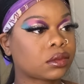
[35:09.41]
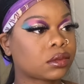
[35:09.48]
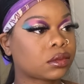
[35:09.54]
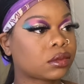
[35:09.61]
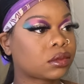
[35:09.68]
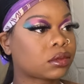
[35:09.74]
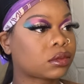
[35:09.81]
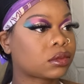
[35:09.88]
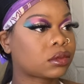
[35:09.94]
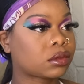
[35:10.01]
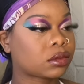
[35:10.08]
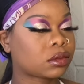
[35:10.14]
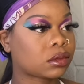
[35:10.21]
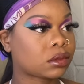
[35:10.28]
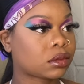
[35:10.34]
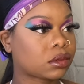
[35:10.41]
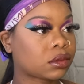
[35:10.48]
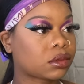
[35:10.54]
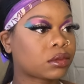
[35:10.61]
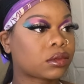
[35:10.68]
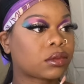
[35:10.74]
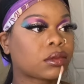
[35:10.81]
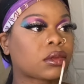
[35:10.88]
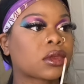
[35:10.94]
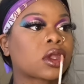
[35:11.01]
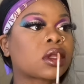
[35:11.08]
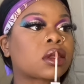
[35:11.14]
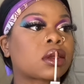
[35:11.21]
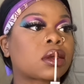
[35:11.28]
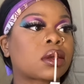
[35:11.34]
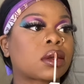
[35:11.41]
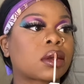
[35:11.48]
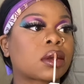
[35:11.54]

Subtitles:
So, yes.